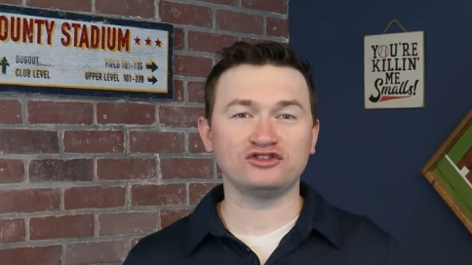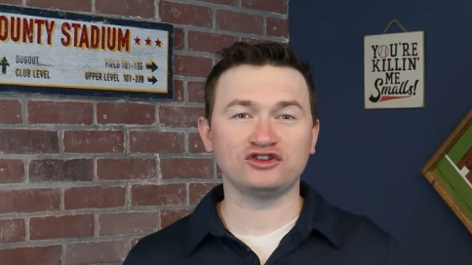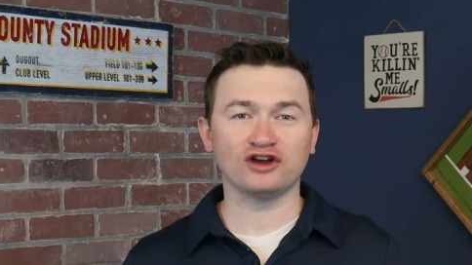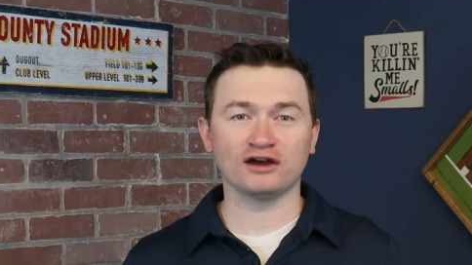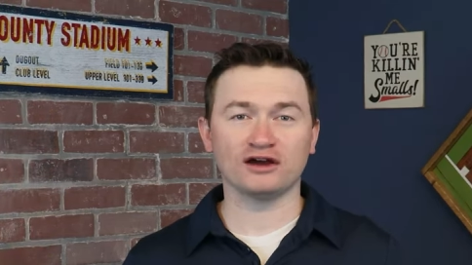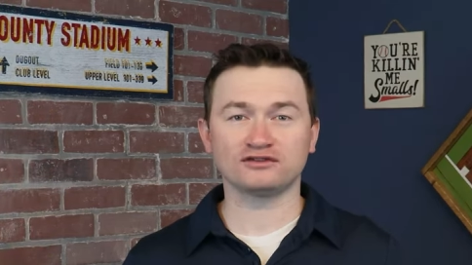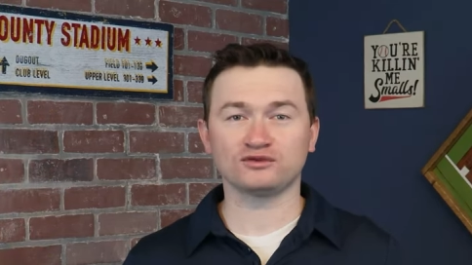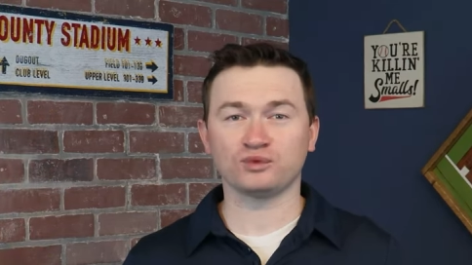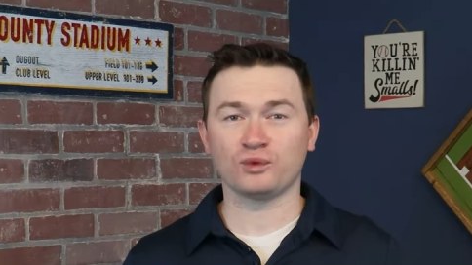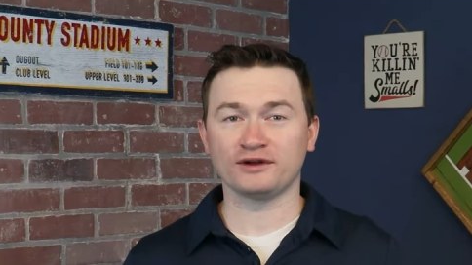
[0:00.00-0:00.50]

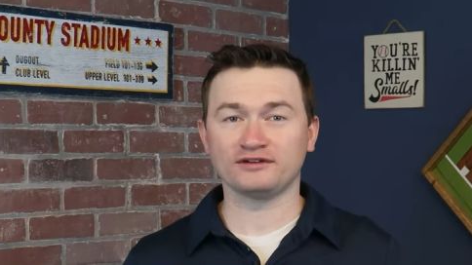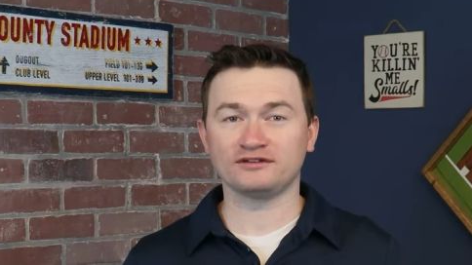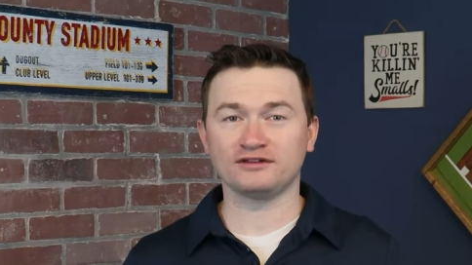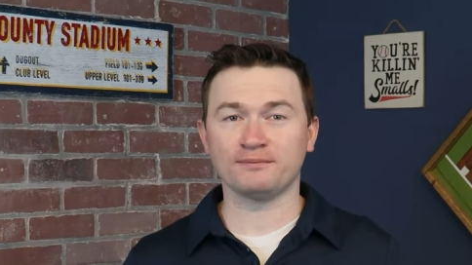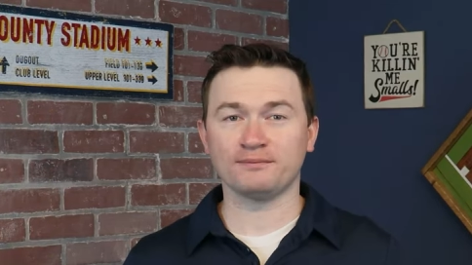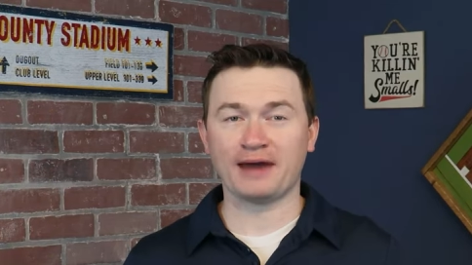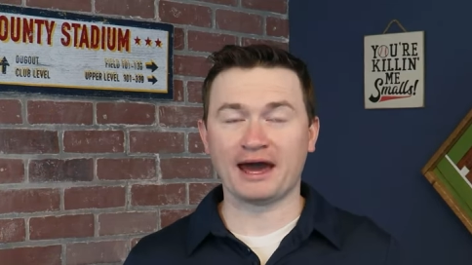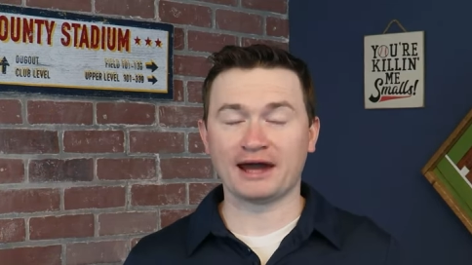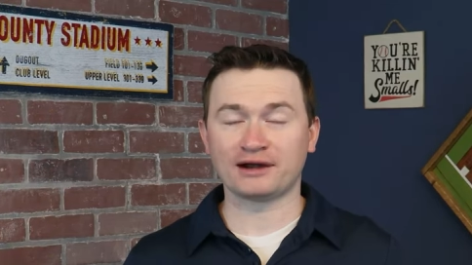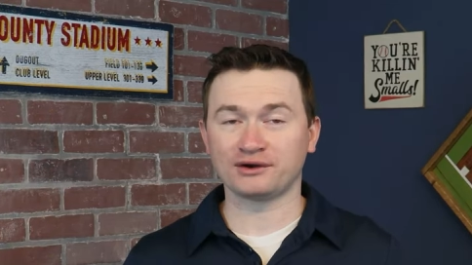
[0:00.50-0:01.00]
adjust once the
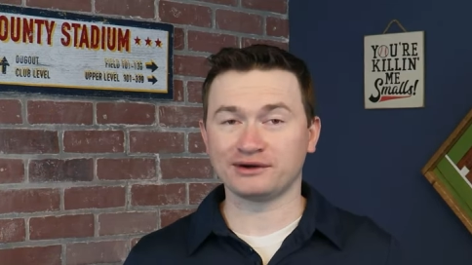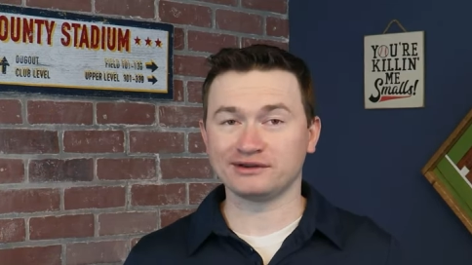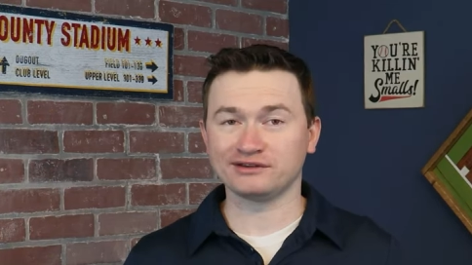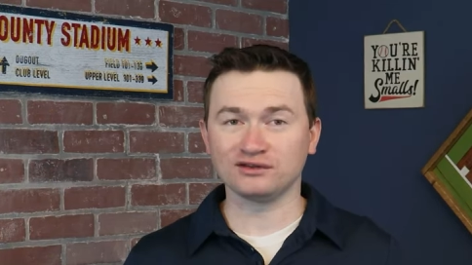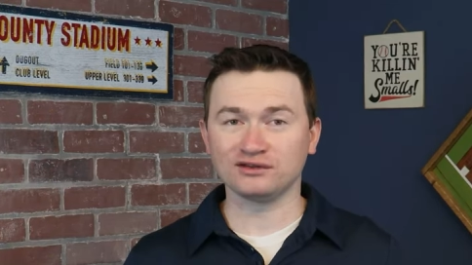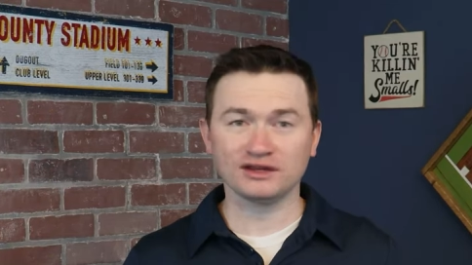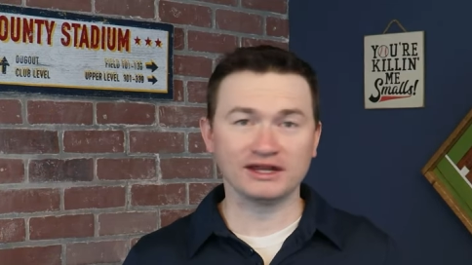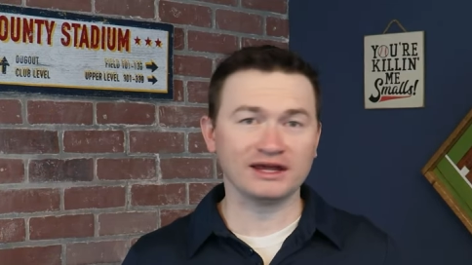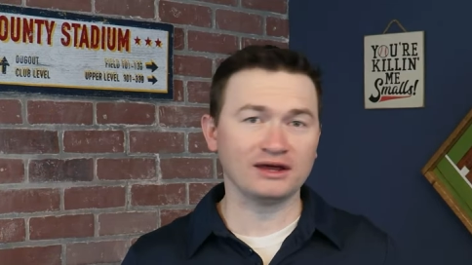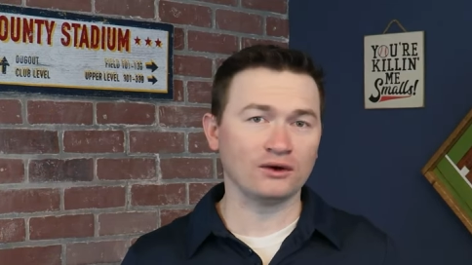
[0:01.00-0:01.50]
batter is
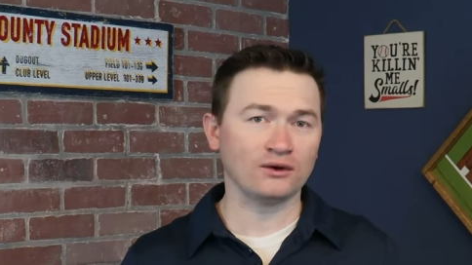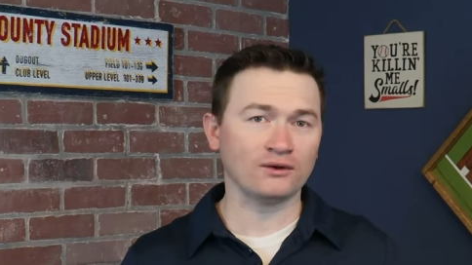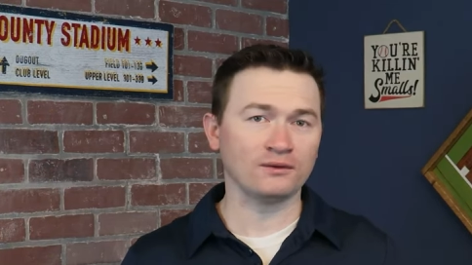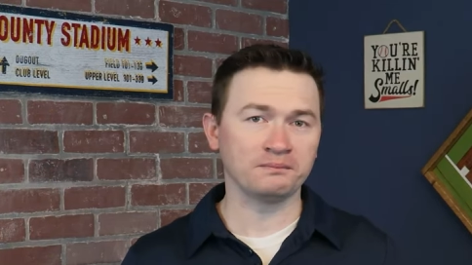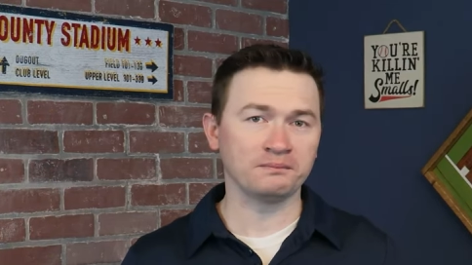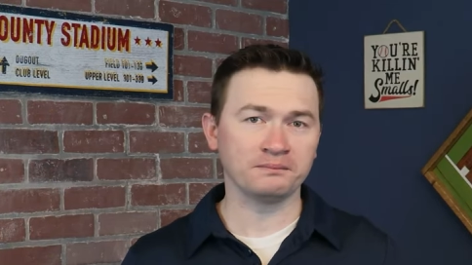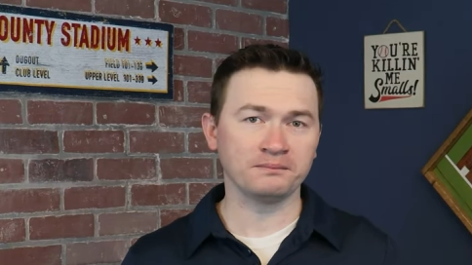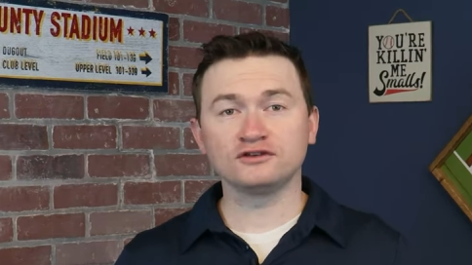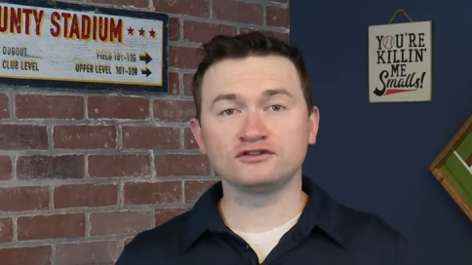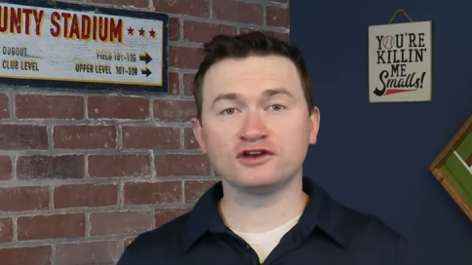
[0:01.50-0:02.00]
legal.
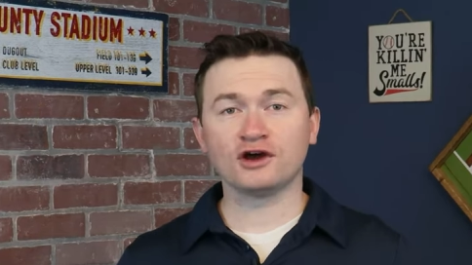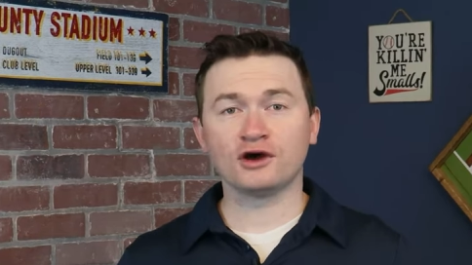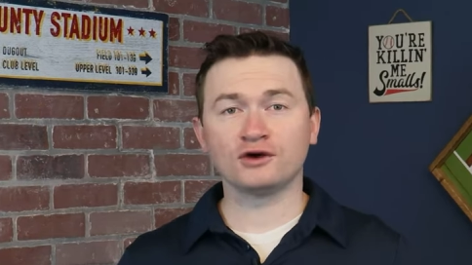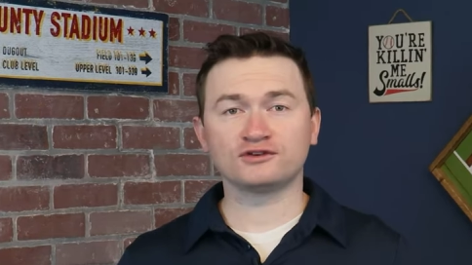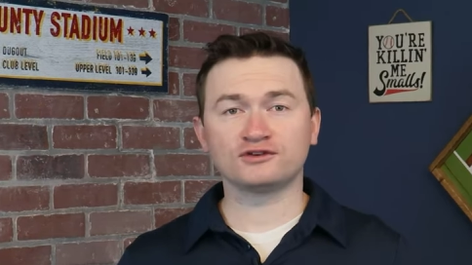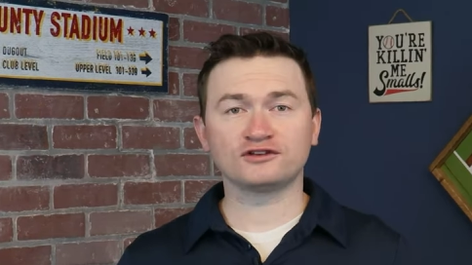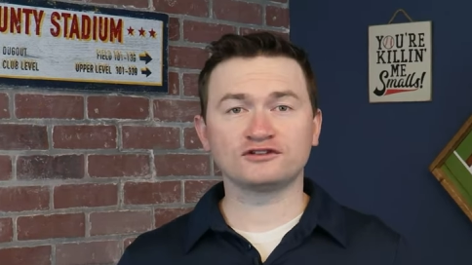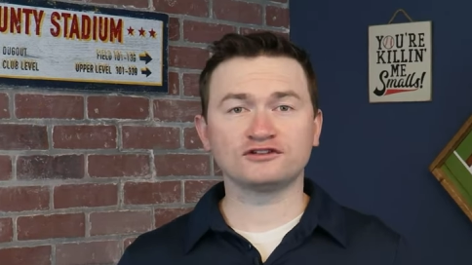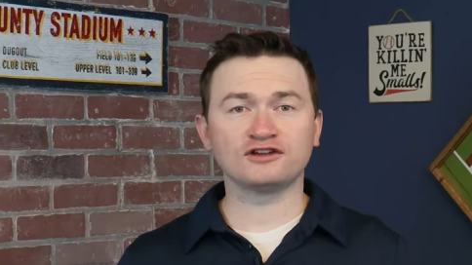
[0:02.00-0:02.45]
So to